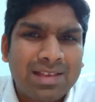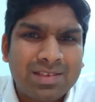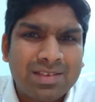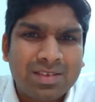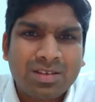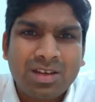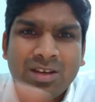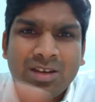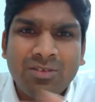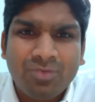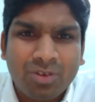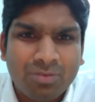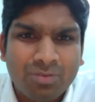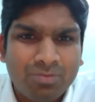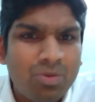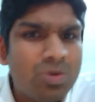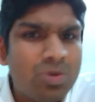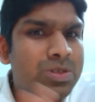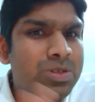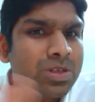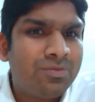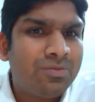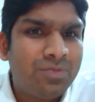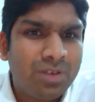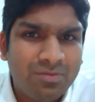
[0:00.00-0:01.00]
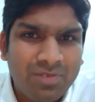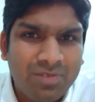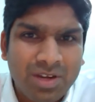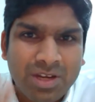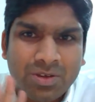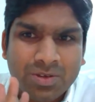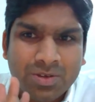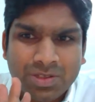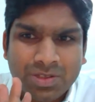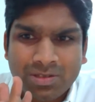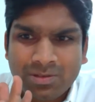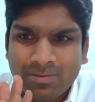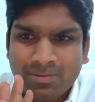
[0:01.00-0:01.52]
screen for most of our
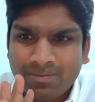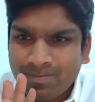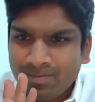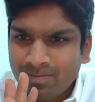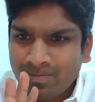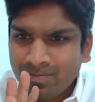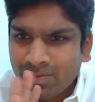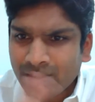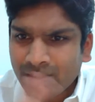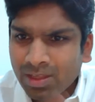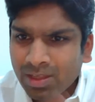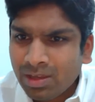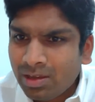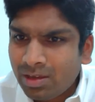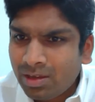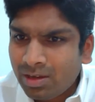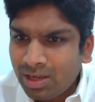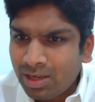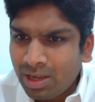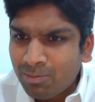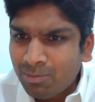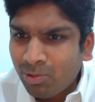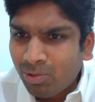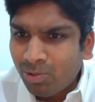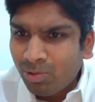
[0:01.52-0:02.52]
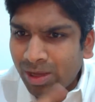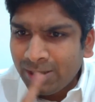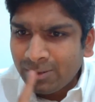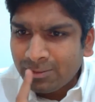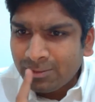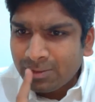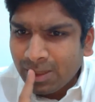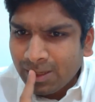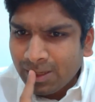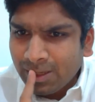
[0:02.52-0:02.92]
videos. Number one.